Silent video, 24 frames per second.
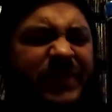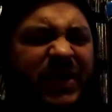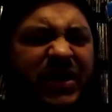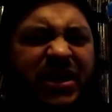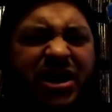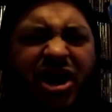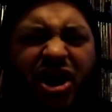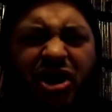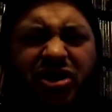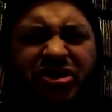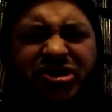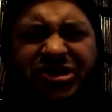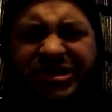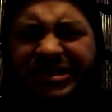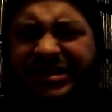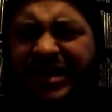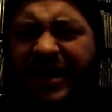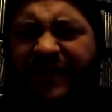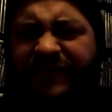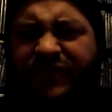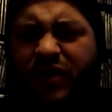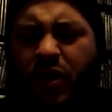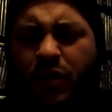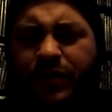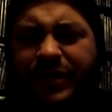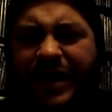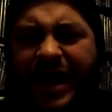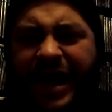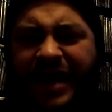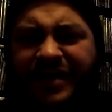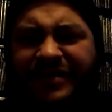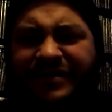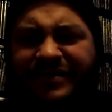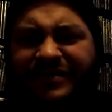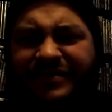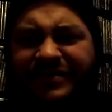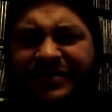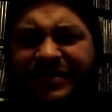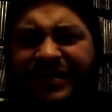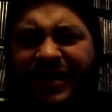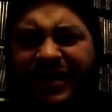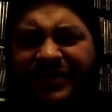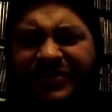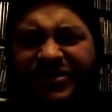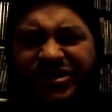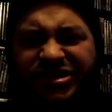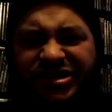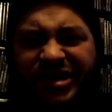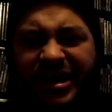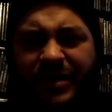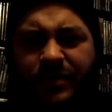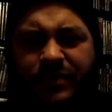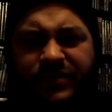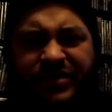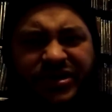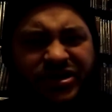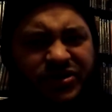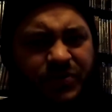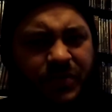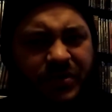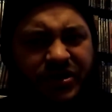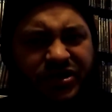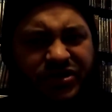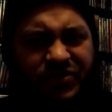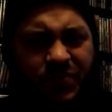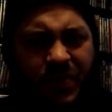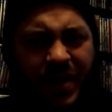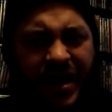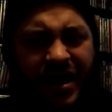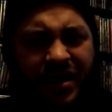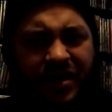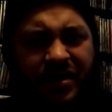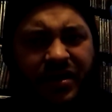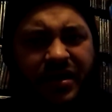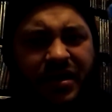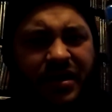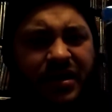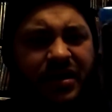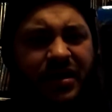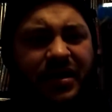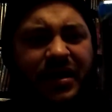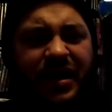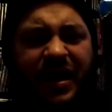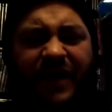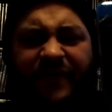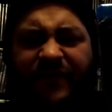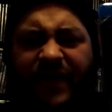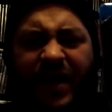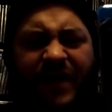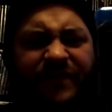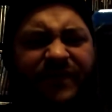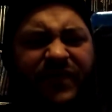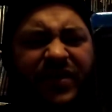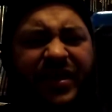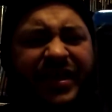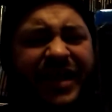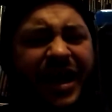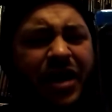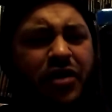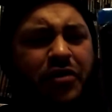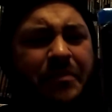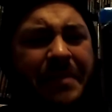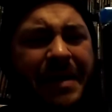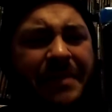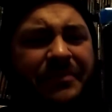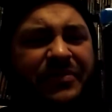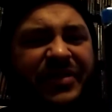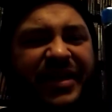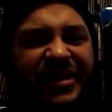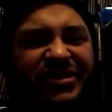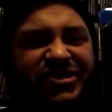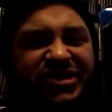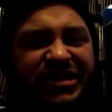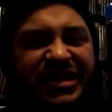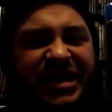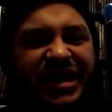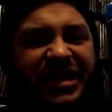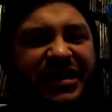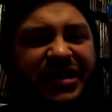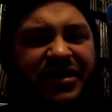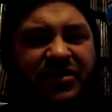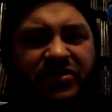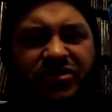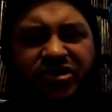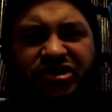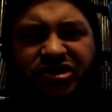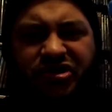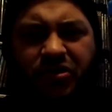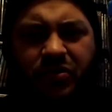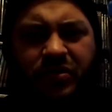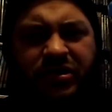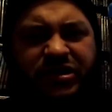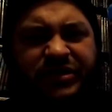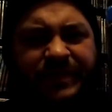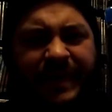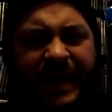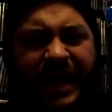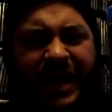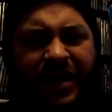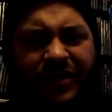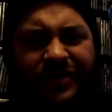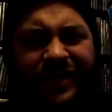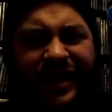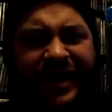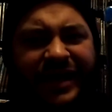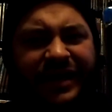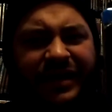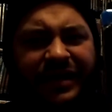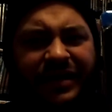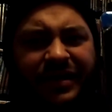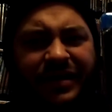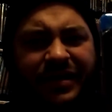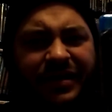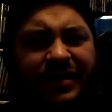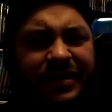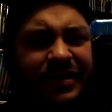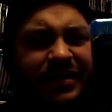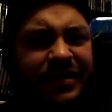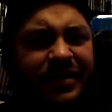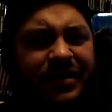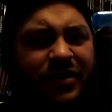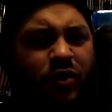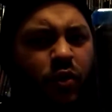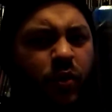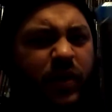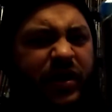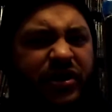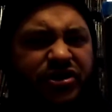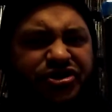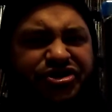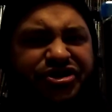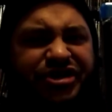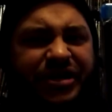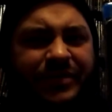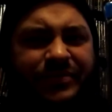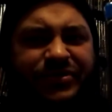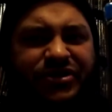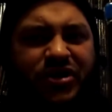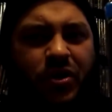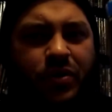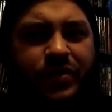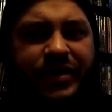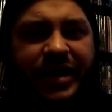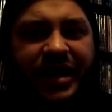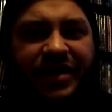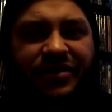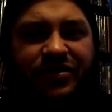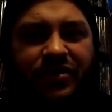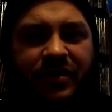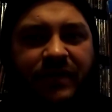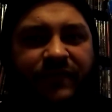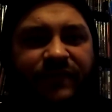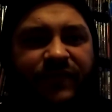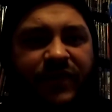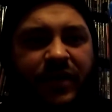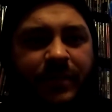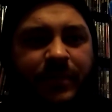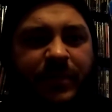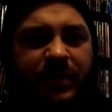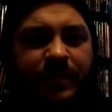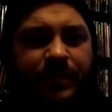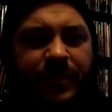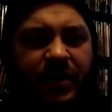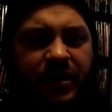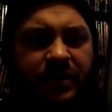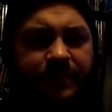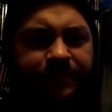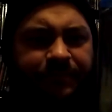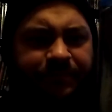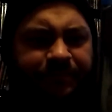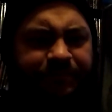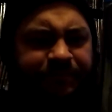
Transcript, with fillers: cursed stuff going on on the set with this one as well. I feel like I remember that as a kid hearing stories about how like weird shit was going on during filming. But